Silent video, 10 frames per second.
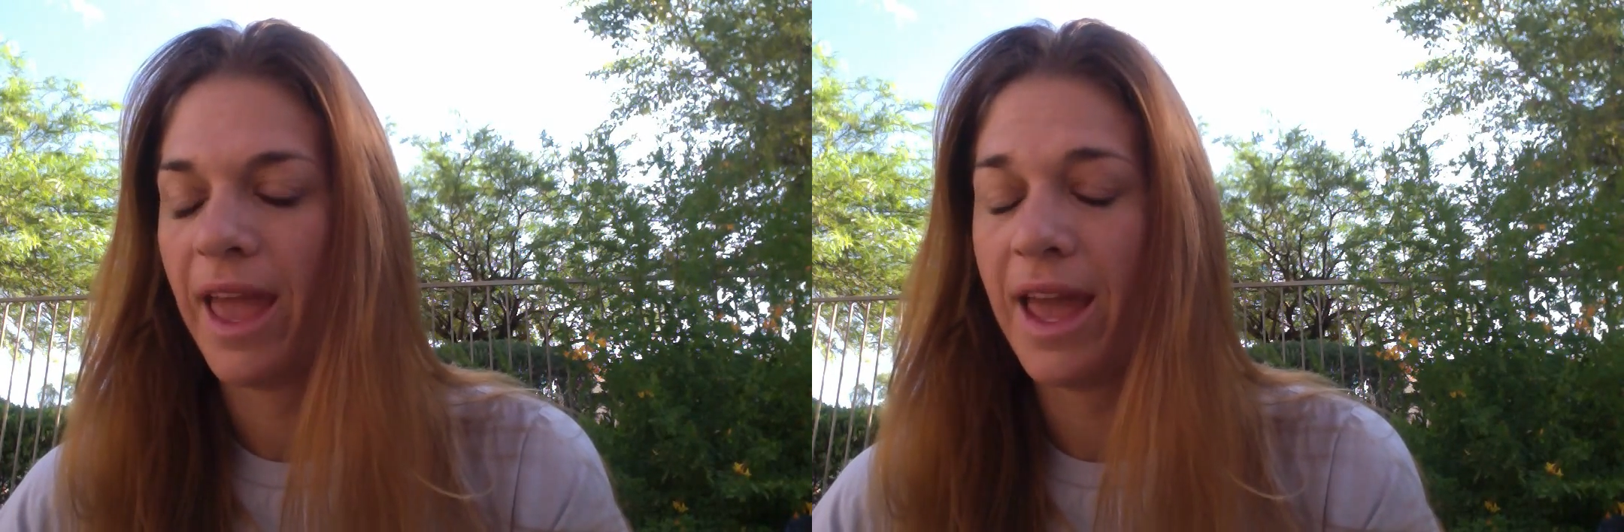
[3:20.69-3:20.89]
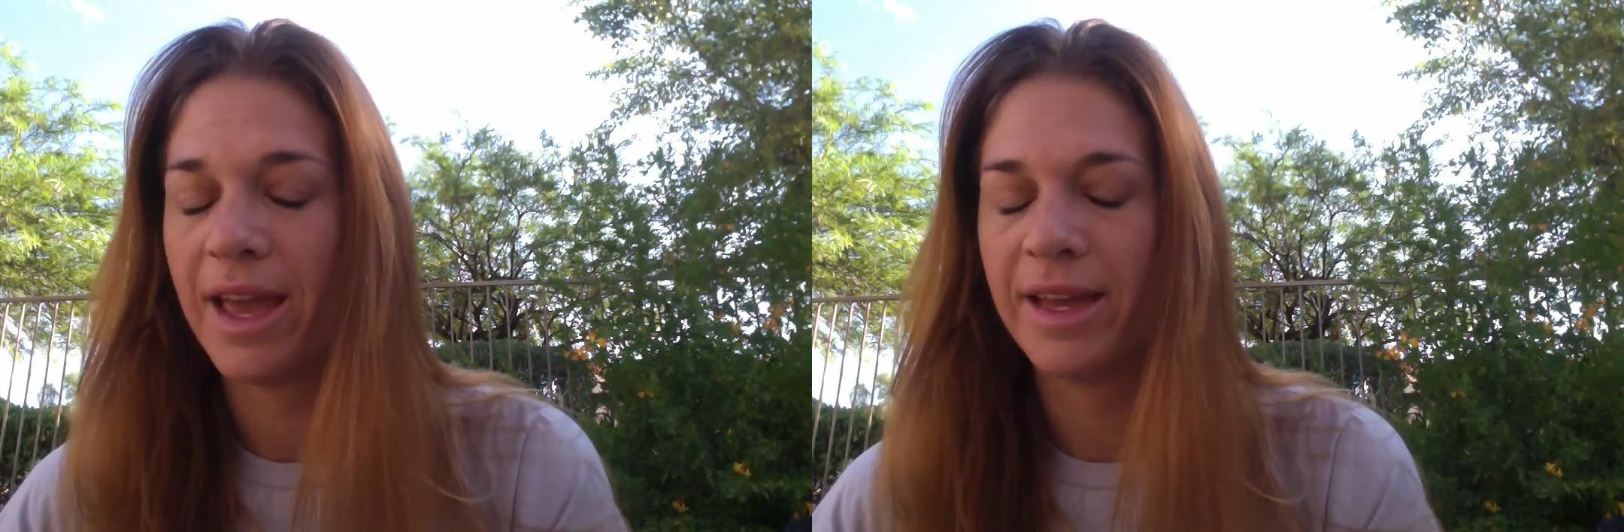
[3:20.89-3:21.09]

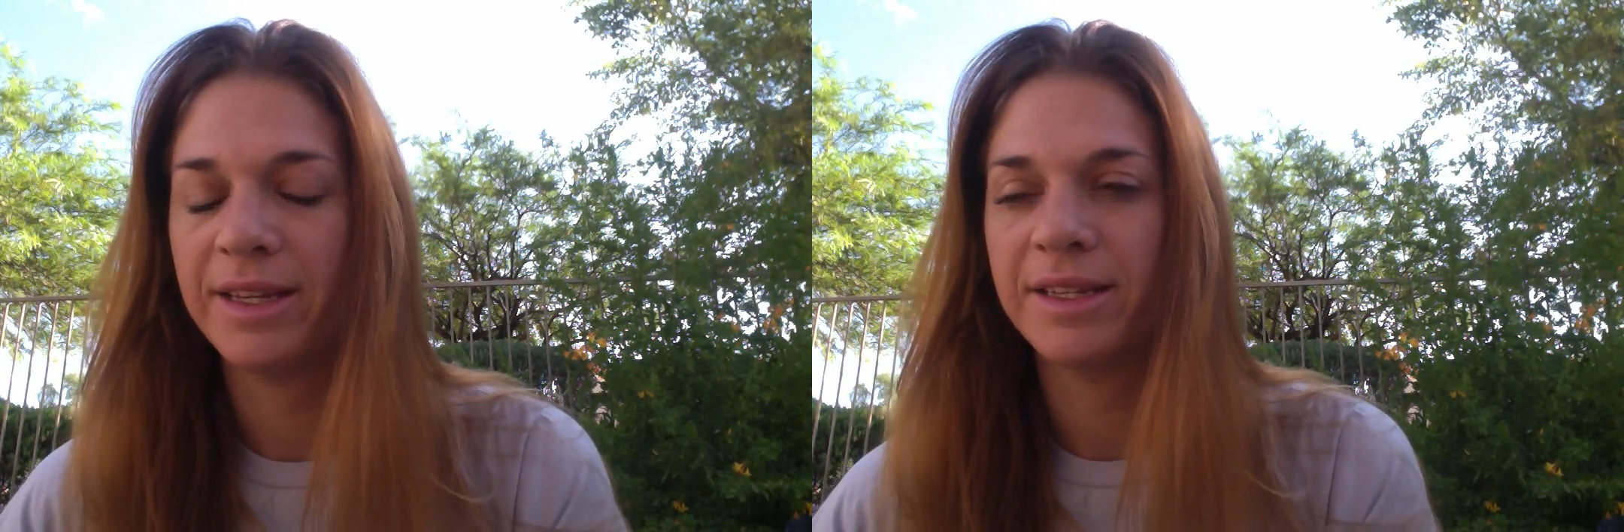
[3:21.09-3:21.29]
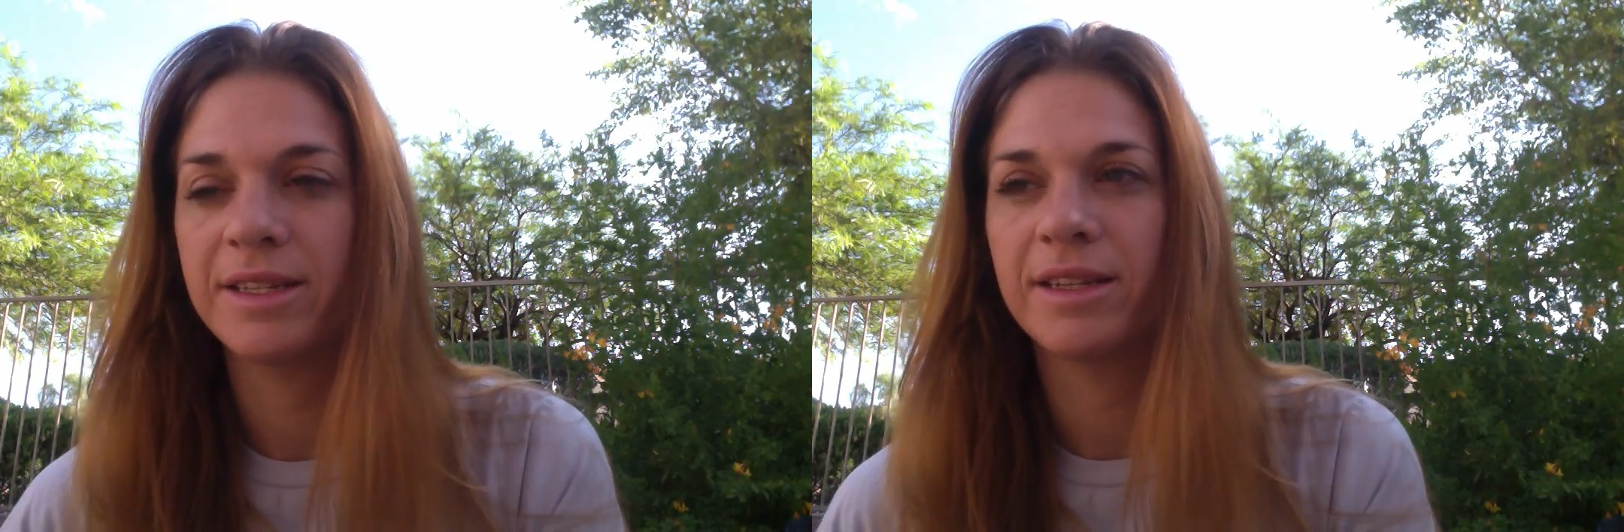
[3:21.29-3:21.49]

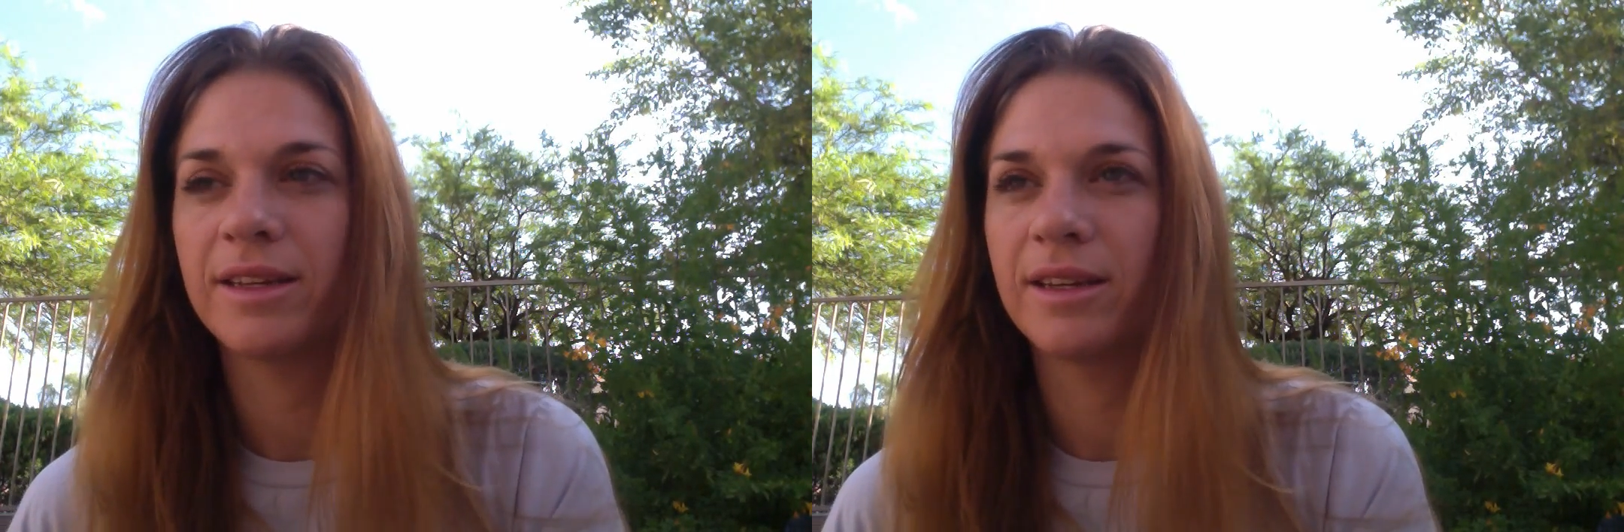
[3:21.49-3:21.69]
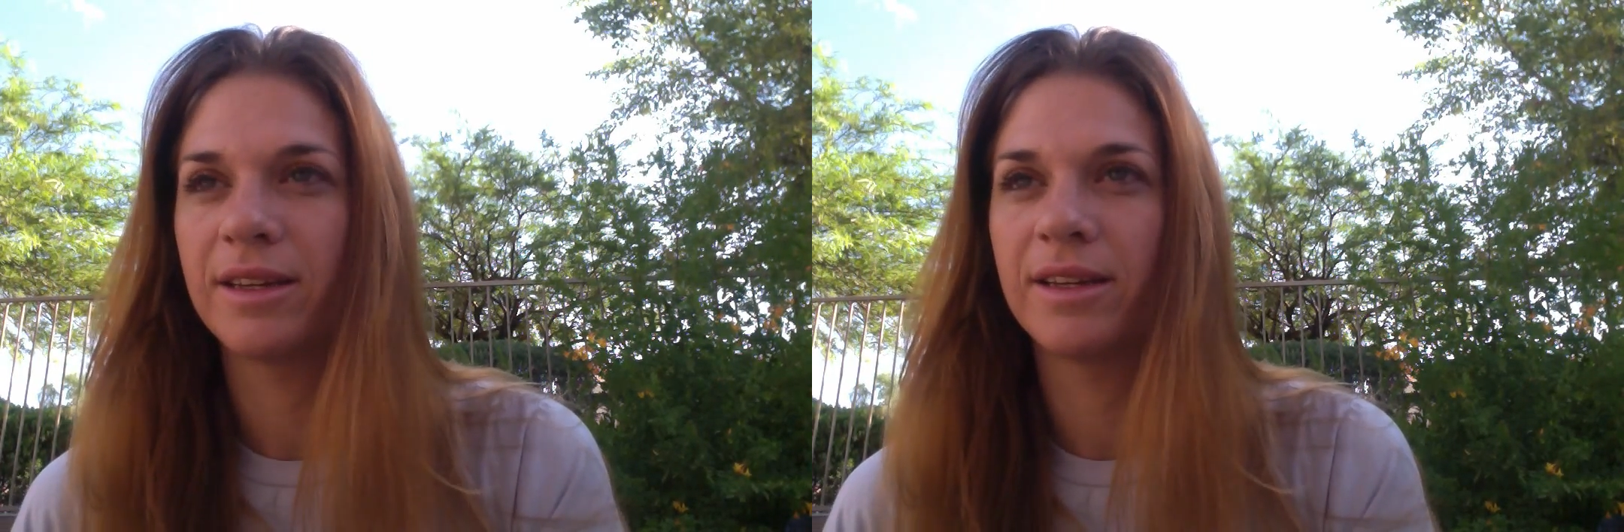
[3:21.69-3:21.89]
and
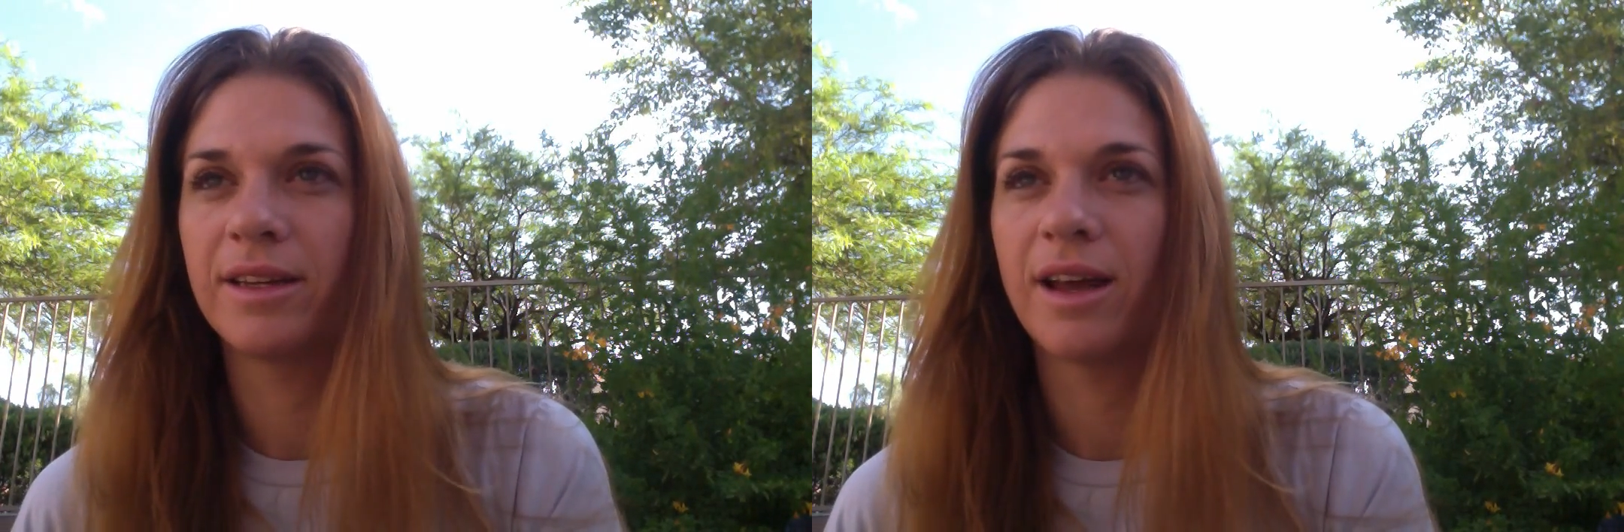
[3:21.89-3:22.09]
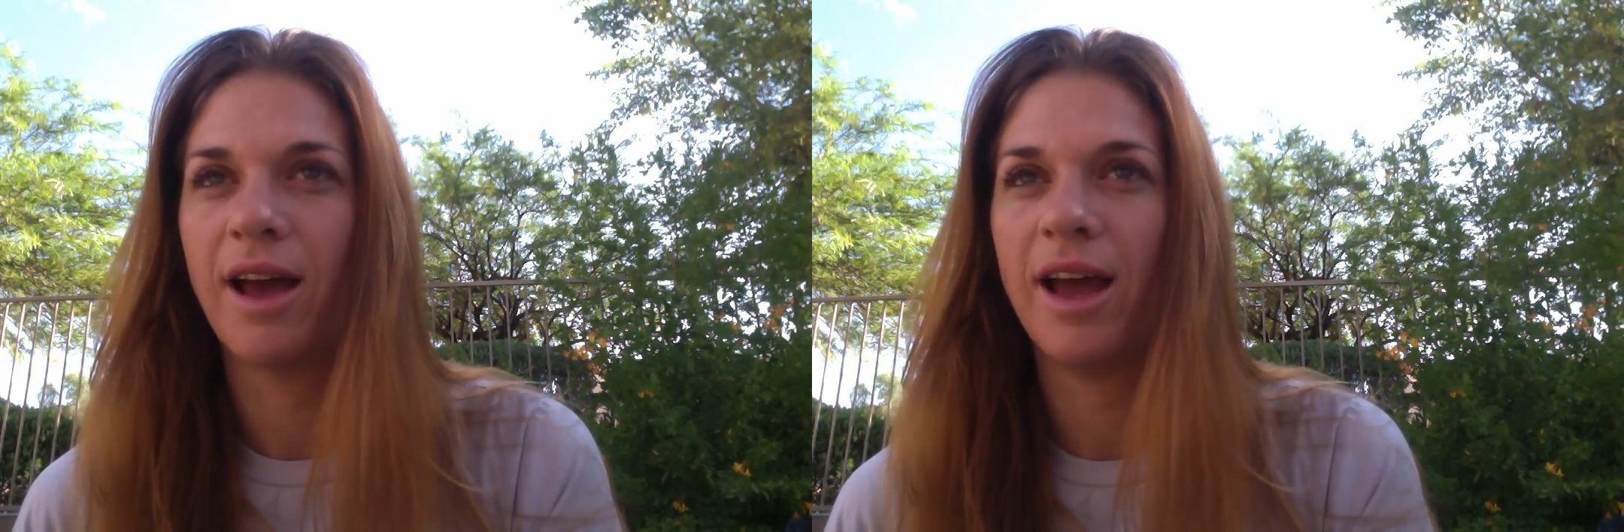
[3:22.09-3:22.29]

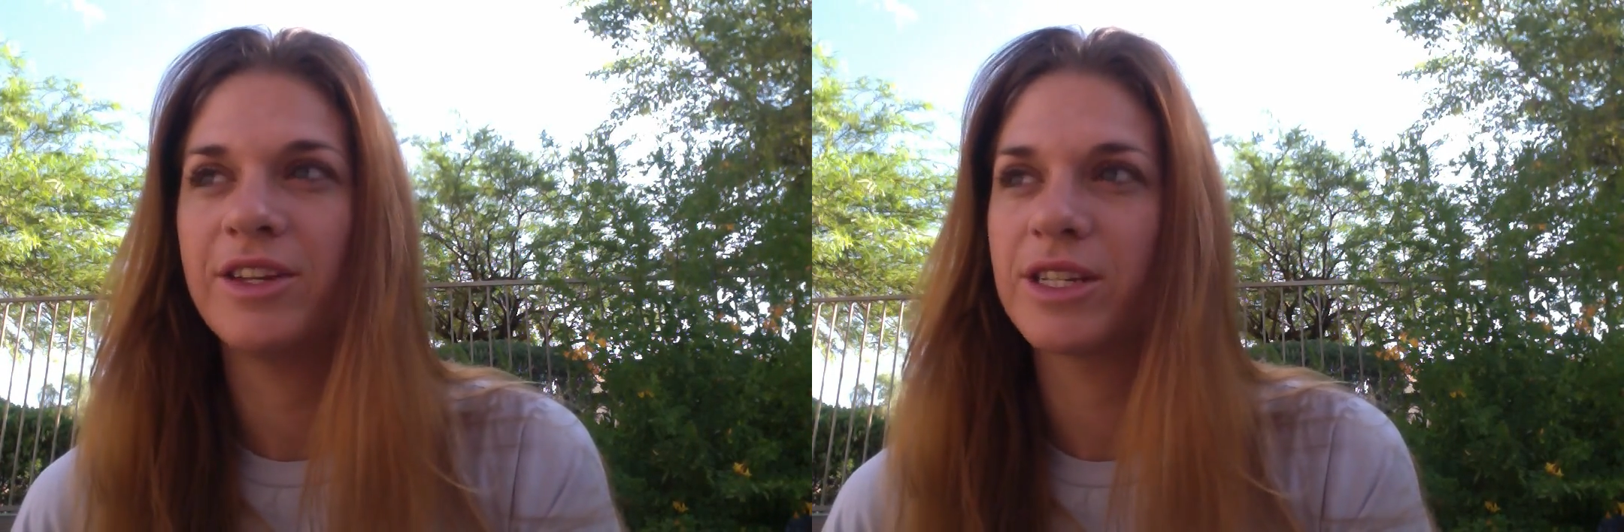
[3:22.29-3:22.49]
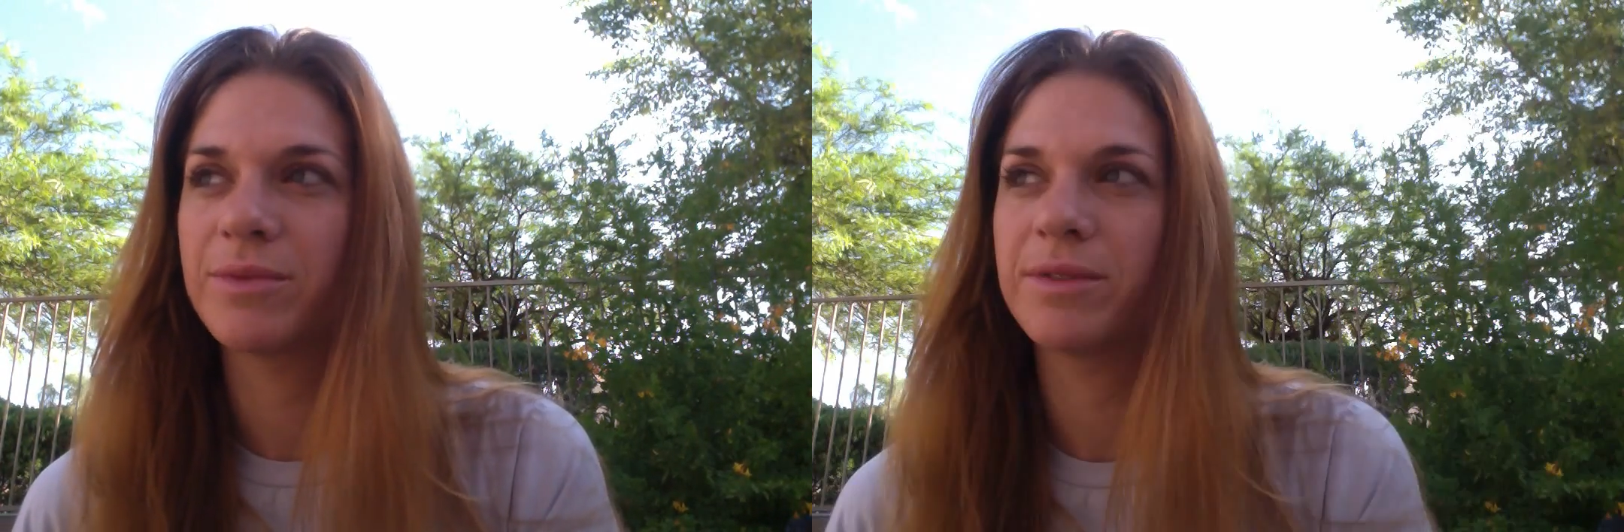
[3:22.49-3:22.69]
I
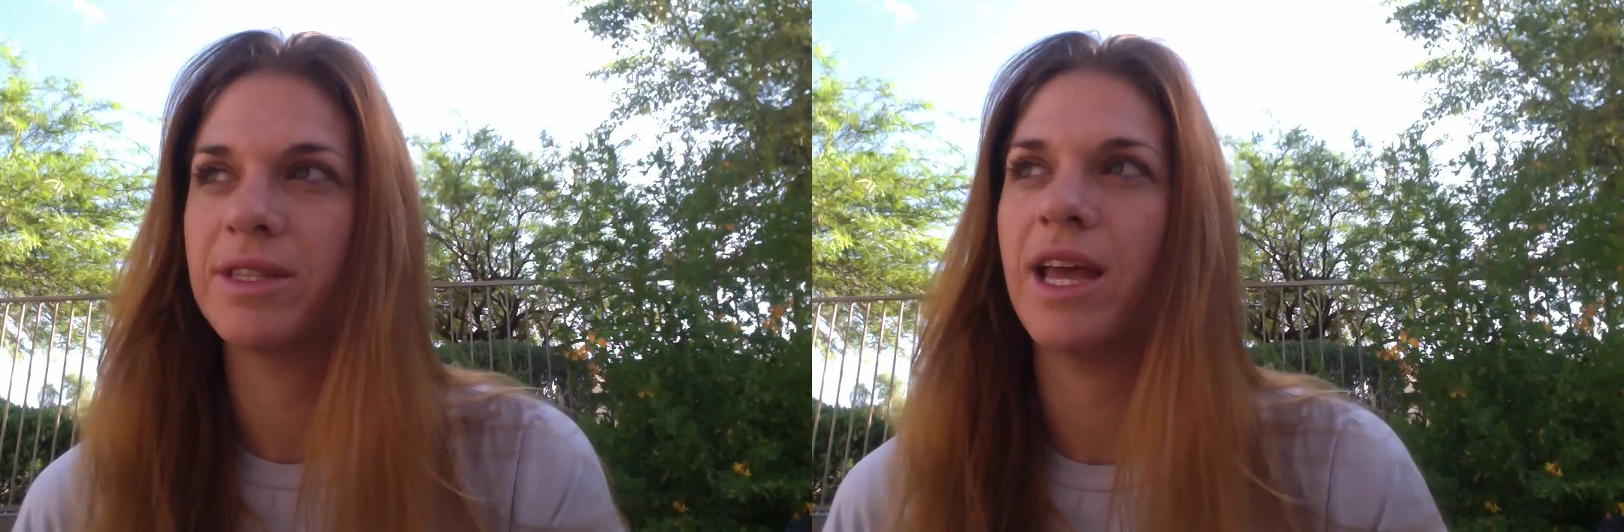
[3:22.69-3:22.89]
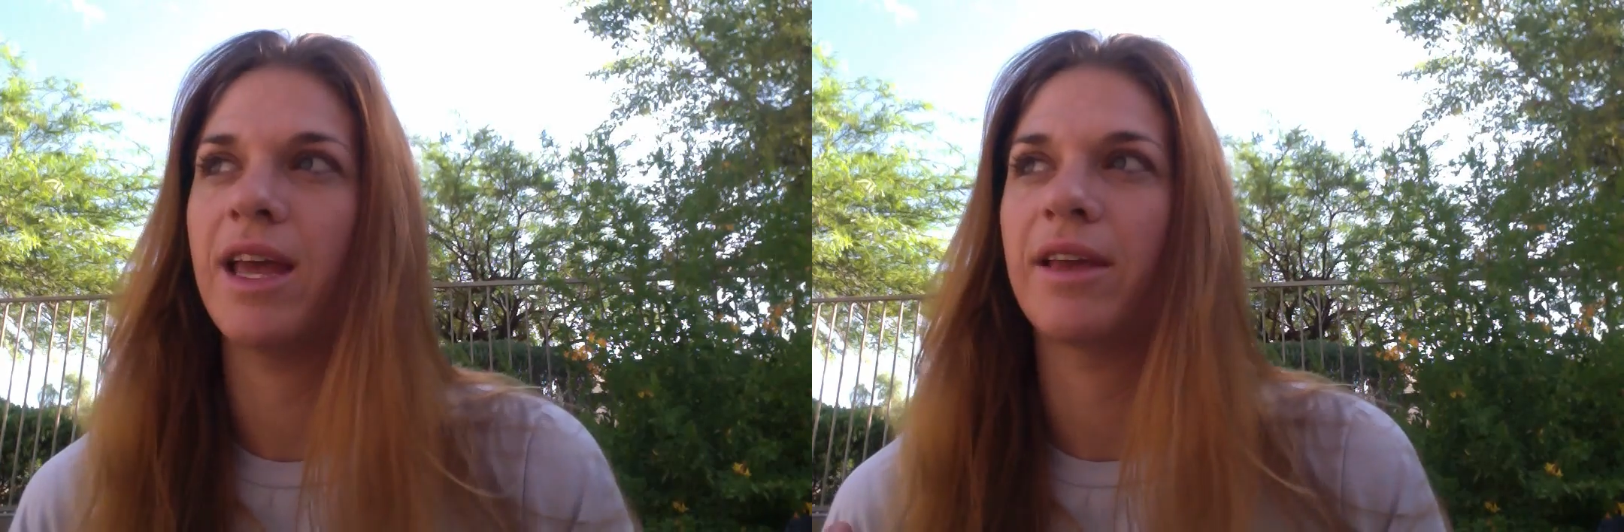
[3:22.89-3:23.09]
just was